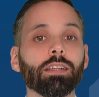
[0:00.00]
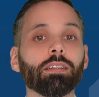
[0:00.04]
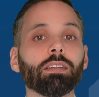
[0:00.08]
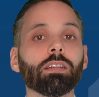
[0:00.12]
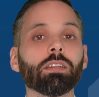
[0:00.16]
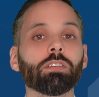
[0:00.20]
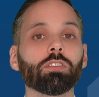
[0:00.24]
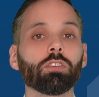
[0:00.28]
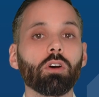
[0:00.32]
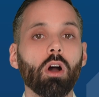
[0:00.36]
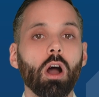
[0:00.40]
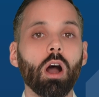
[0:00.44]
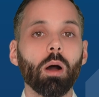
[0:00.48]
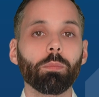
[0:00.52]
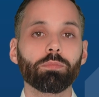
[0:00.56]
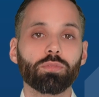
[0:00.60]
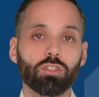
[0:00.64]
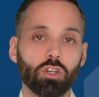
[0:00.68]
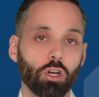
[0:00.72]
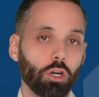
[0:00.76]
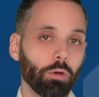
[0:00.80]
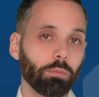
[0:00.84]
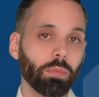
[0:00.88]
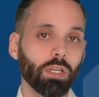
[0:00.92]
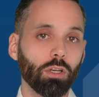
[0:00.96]
in the top
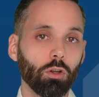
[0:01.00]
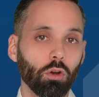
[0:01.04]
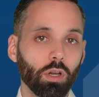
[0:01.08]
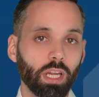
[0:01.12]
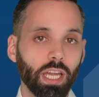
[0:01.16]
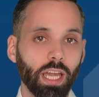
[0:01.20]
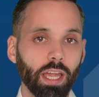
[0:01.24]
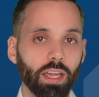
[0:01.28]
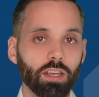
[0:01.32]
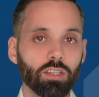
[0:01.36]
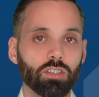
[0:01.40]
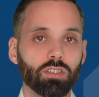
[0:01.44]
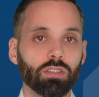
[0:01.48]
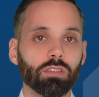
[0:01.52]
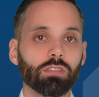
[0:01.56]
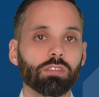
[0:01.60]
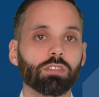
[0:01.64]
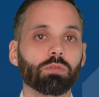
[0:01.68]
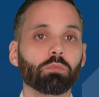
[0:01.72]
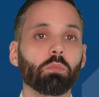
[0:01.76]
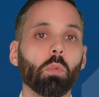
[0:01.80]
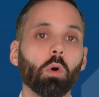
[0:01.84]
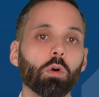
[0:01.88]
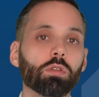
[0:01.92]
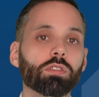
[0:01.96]
German
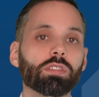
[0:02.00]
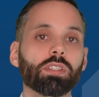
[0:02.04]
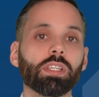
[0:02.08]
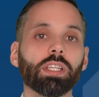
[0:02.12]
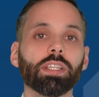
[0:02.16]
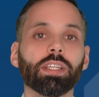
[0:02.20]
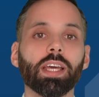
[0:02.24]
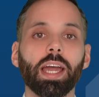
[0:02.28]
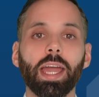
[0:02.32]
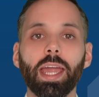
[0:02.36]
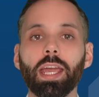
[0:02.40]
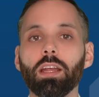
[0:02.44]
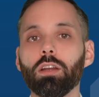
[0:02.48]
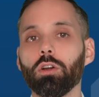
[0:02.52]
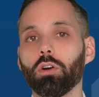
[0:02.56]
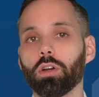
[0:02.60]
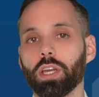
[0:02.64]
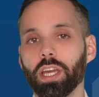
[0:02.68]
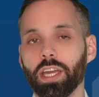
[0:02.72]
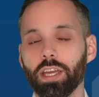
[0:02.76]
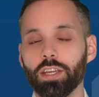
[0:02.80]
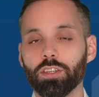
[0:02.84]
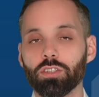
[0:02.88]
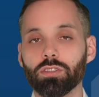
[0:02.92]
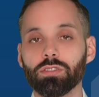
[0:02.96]
locations, mostly the A
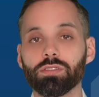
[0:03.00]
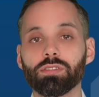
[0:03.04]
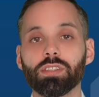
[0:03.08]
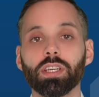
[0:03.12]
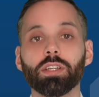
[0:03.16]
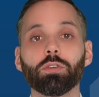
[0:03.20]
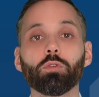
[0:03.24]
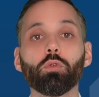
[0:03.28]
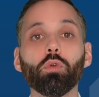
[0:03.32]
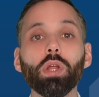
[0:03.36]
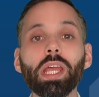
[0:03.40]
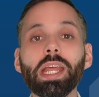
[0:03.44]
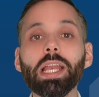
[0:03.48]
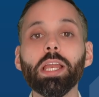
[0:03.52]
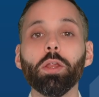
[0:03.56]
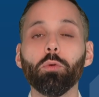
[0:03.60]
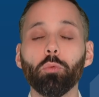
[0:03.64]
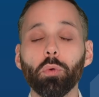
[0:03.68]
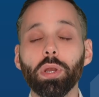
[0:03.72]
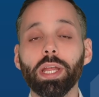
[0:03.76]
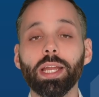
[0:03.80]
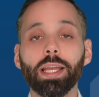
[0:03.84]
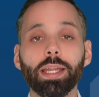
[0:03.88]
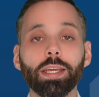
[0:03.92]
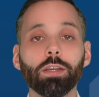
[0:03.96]
locations and
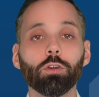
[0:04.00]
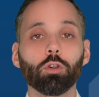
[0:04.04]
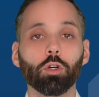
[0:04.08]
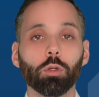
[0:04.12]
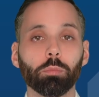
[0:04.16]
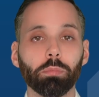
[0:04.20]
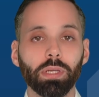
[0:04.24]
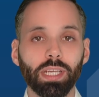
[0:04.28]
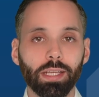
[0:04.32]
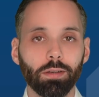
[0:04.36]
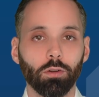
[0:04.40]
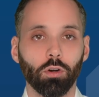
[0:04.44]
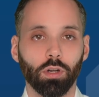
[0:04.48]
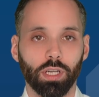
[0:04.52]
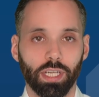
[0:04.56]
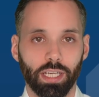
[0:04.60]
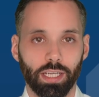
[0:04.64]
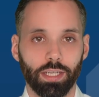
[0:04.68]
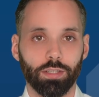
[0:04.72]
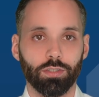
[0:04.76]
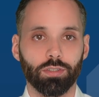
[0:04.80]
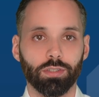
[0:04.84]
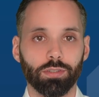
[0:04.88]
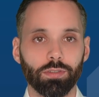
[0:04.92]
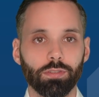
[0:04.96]
really good B
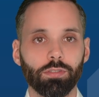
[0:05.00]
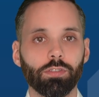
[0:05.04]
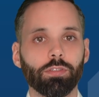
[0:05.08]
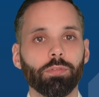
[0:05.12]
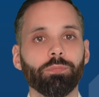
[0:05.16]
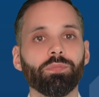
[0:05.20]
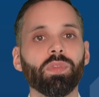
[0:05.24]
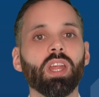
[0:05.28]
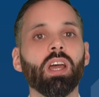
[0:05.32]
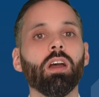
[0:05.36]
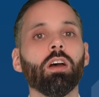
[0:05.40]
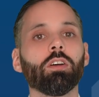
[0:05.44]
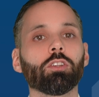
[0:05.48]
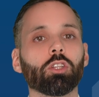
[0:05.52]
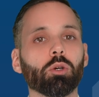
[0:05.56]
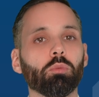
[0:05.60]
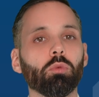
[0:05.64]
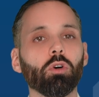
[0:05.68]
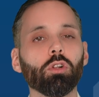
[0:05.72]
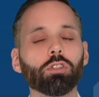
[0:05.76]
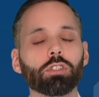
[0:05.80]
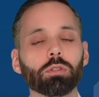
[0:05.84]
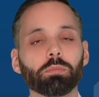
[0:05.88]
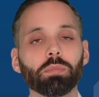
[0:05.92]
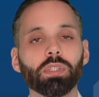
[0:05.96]
locations, the
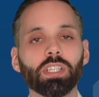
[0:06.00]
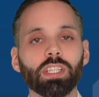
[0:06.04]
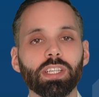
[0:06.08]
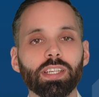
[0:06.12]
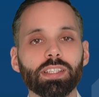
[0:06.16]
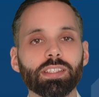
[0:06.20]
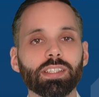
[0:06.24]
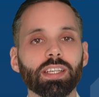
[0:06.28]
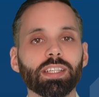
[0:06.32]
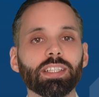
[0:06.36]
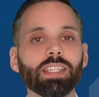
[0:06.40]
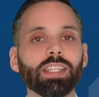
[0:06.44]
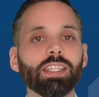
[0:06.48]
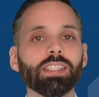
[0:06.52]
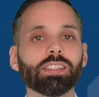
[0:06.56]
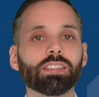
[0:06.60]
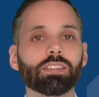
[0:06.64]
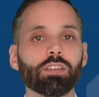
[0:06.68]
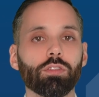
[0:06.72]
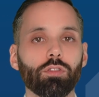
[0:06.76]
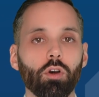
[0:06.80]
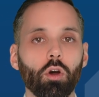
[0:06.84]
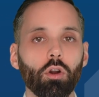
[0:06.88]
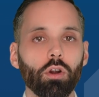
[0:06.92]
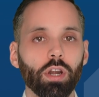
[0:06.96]
multiple is at least
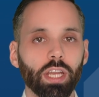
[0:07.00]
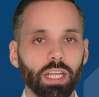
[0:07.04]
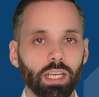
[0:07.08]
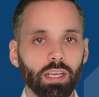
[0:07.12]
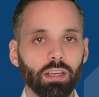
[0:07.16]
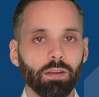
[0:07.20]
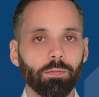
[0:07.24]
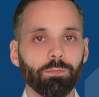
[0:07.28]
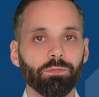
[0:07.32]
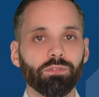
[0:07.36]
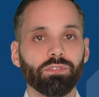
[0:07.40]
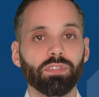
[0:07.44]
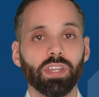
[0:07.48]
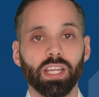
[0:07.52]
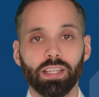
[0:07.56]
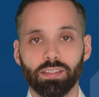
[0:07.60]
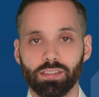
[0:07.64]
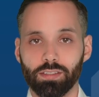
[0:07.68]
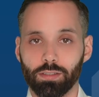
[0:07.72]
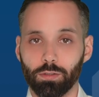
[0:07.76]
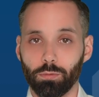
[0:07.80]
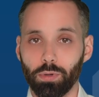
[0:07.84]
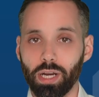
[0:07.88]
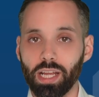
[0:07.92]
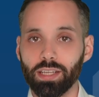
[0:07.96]
30,
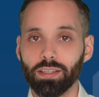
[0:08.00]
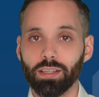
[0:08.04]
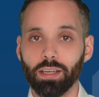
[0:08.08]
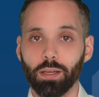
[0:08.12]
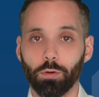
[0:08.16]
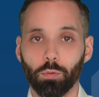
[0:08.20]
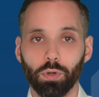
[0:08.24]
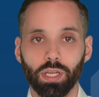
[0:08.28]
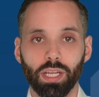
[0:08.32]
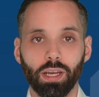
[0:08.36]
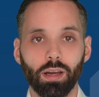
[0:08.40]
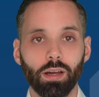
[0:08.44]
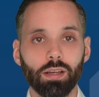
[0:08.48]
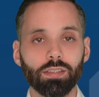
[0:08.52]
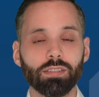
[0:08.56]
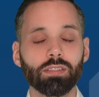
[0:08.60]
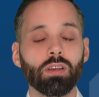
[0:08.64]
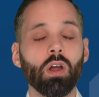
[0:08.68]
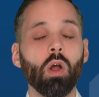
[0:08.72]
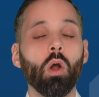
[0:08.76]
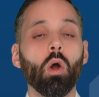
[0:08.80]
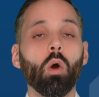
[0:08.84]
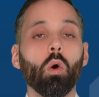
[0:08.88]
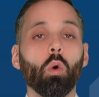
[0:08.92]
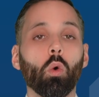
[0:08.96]
that's the red areas,
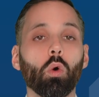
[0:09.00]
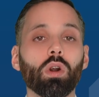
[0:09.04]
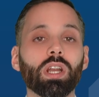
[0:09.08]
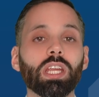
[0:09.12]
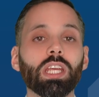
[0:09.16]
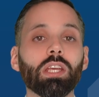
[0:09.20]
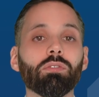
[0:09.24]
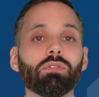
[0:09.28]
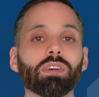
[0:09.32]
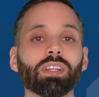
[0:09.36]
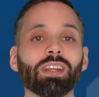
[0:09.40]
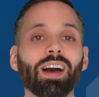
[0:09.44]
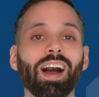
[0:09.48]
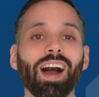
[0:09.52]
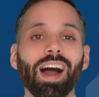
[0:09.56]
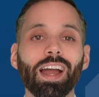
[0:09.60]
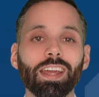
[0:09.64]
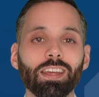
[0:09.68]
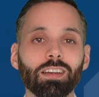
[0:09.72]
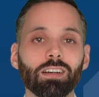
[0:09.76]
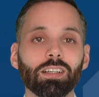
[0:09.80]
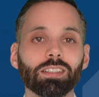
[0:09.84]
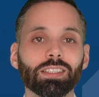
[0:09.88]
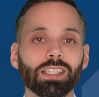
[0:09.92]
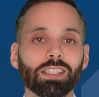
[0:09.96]
or even
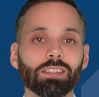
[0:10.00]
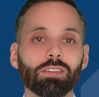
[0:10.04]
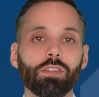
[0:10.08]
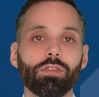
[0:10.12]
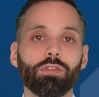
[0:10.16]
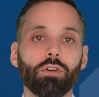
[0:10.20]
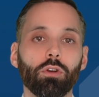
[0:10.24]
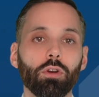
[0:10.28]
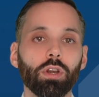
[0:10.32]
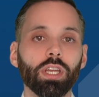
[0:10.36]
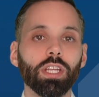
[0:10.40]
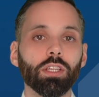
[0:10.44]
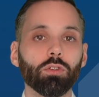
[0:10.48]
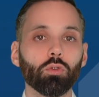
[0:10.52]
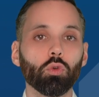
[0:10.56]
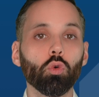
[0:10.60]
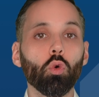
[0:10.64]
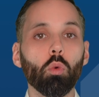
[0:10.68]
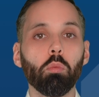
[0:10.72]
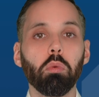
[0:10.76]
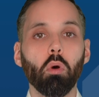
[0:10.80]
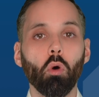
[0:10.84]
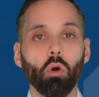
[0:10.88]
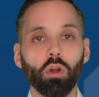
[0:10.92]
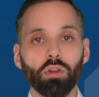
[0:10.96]
higher than
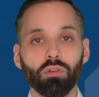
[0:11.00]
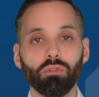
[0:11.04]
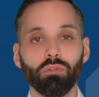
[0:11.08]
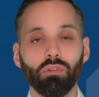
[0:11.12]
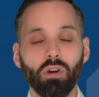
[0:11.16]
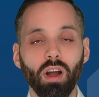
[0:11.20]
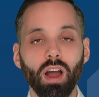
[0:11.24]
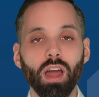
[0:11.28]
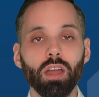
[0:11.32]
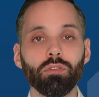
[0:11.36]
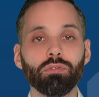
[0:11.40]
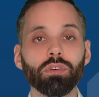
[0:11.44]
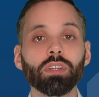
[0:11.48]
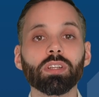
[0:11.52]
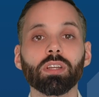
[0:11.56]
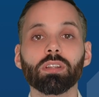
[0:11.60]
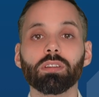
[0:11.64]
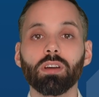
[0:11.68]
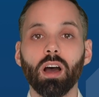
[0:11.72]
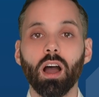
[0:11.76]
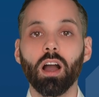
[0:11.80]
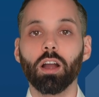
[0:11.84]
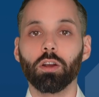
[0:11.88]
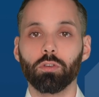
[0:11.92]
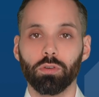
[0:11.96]
32.5 in the
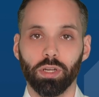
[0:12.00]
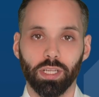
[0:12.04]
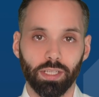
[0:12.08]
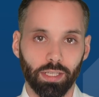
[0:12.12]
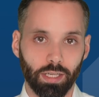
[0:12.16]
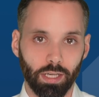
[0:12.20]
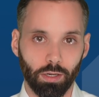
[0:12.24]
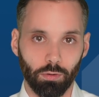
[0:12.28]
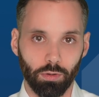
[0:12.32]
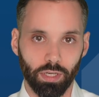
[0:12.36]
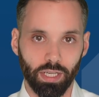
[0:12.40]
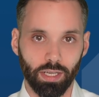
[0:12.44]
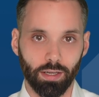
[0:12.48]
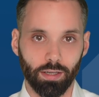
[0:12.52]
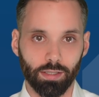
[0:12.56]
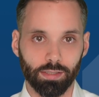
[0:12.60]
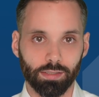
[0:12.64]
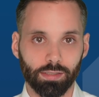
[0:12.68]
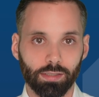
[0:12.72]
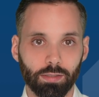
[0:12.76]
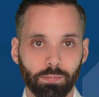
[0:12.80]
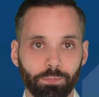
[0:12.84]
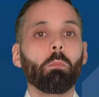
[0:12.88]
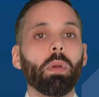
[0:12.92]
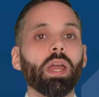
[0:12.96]
dark red areas.